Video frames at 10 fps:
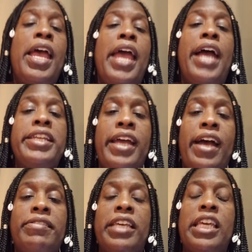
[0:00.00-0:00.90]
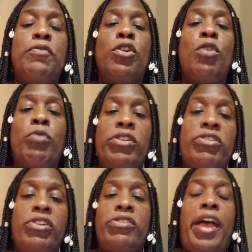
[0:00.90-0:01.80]
And yes, even
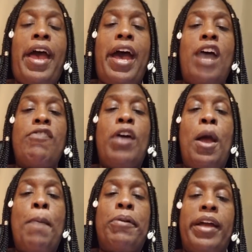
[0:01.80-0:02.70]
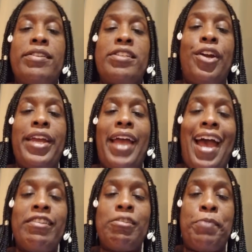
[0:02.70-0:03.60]
Orishas have planetary
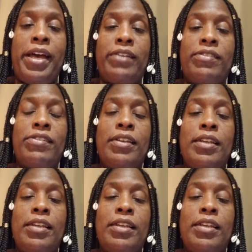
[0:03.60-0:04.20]
aspects.